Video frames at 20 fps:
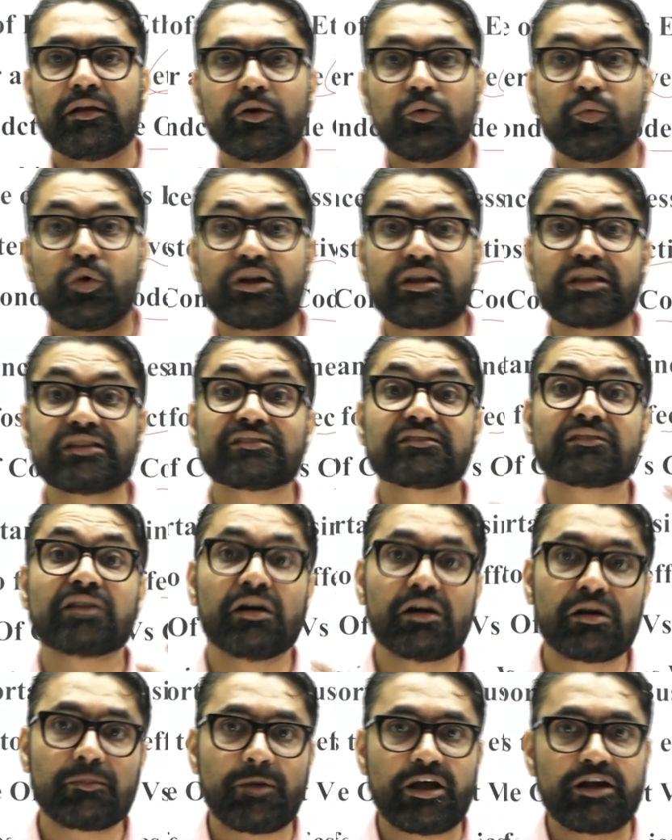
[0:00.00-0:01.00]
what is
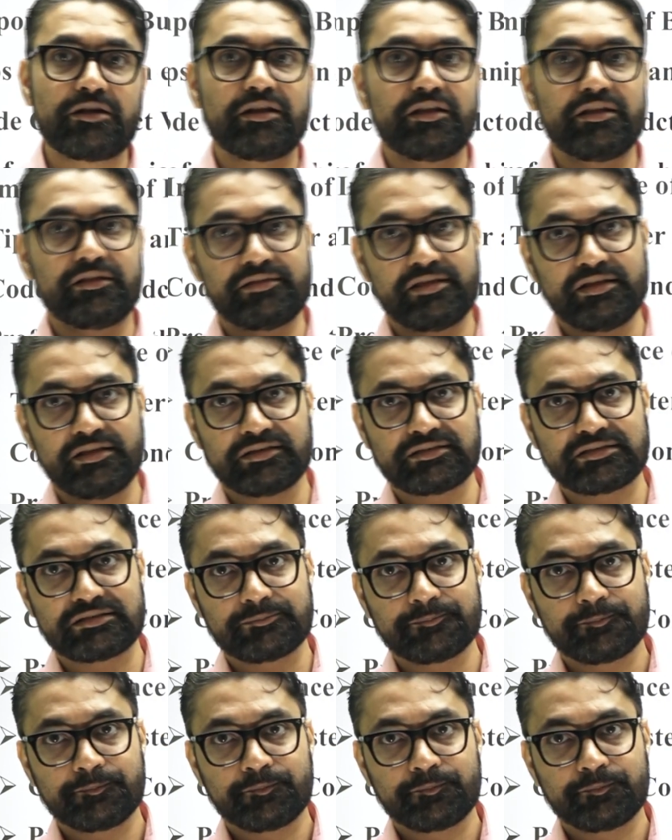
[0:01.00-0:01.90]
third party ethics,